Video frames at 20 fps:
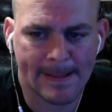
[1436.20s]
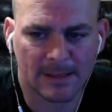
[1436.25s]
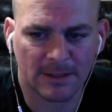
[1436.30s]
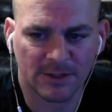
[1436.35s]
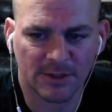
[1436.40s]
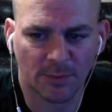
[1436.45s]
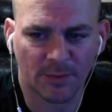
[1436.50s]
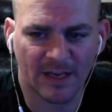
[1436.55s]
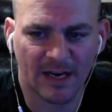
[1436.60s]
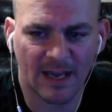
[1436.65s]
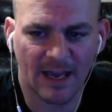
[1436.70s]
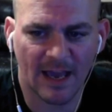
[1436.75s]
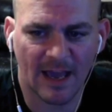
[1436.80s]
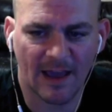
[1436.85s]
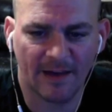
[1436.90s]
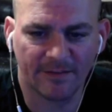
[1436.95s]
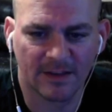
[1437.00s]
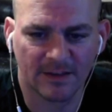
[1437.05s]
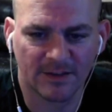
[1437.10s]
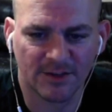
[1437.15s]
So we're going to
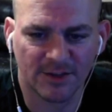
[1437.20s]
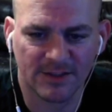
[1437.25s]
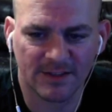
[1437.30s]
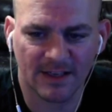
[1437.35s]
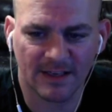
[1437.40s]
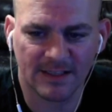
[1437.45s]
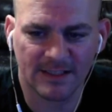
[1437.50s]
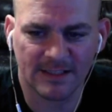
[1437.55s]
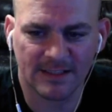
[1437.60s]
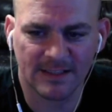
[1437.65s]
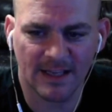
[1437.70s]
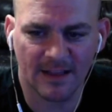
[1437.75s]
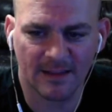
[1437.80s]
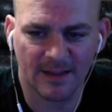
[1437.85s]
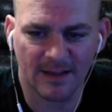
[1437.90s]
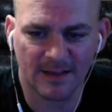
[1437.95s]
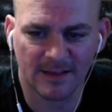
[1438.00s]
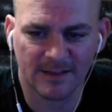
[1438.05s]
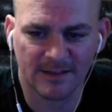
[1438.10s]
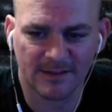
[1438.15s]
have to just extend
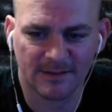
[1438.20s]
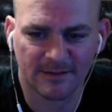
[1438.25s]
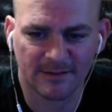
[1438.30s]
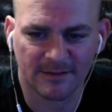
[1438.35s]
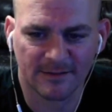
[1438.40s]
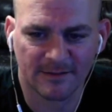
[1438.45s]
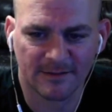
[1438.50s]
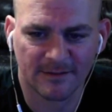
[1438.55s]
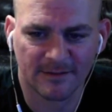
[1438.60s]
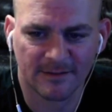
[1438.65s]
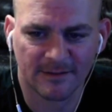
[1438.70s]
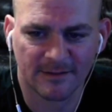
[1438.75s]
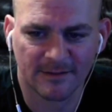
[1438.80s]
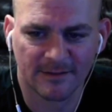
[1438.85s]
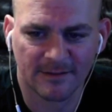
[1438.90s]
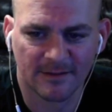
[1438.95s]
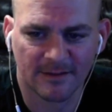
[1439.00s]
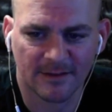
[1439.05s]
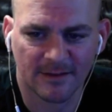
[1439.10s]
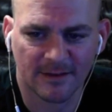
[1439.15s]
this
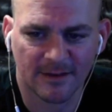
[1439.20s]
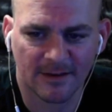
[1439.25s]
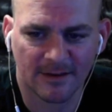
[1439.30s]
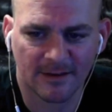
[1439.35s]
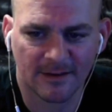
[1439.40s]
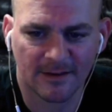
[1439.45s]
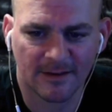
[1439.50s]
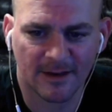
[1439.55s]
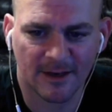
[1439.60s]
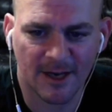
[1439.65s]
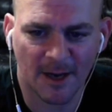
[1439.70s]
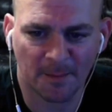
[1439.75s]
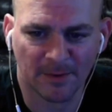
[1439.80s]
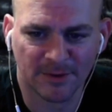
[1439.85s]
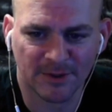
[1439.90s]
a couple